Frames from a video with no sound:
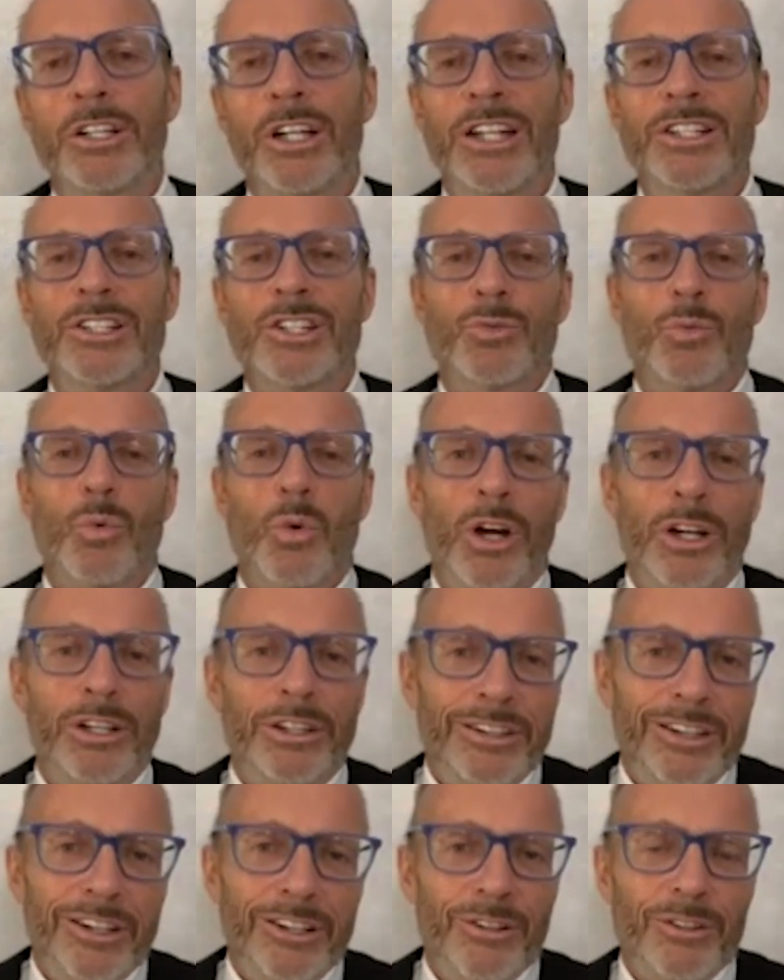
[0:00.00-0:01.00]
I just want,
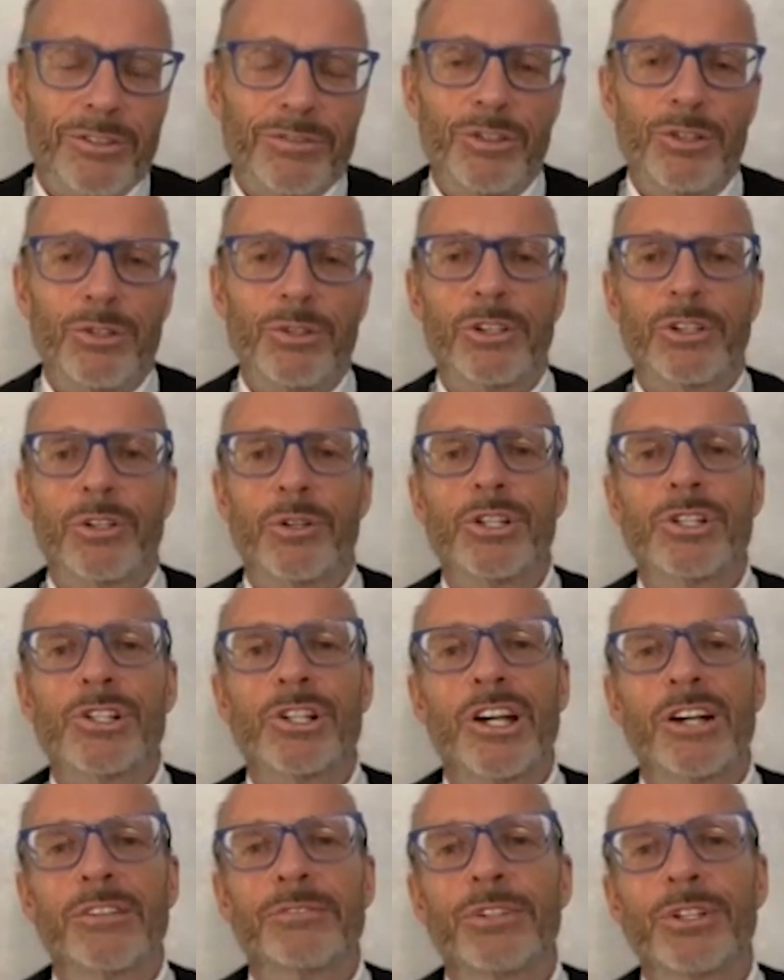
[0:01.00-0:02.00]
a few of the creature
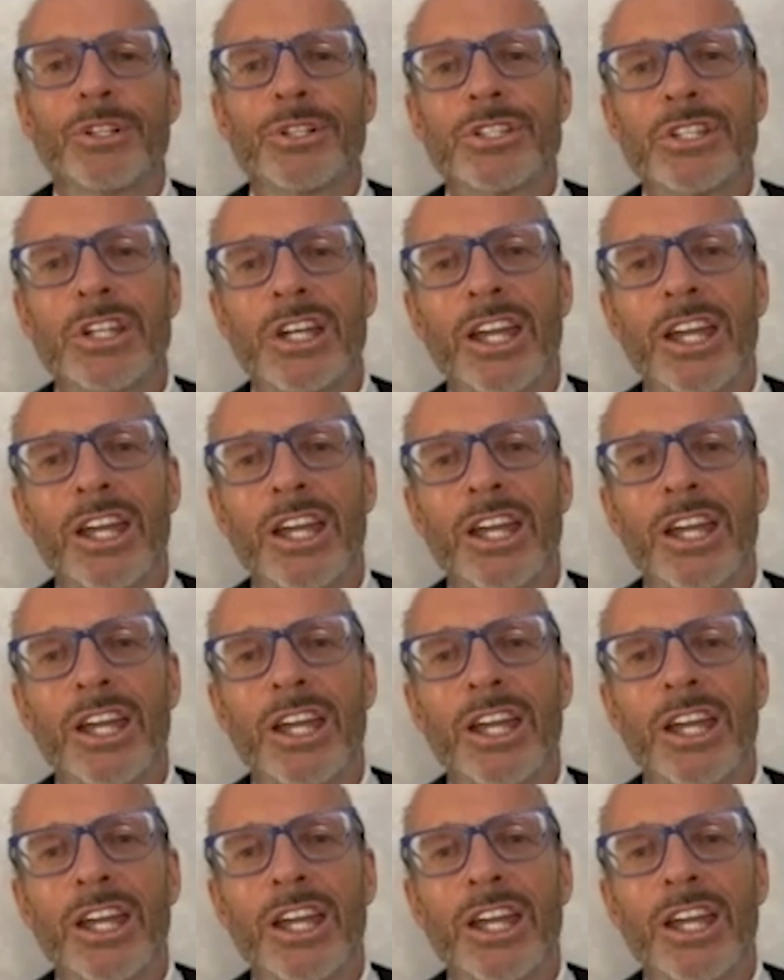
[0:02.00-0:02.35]
comforts,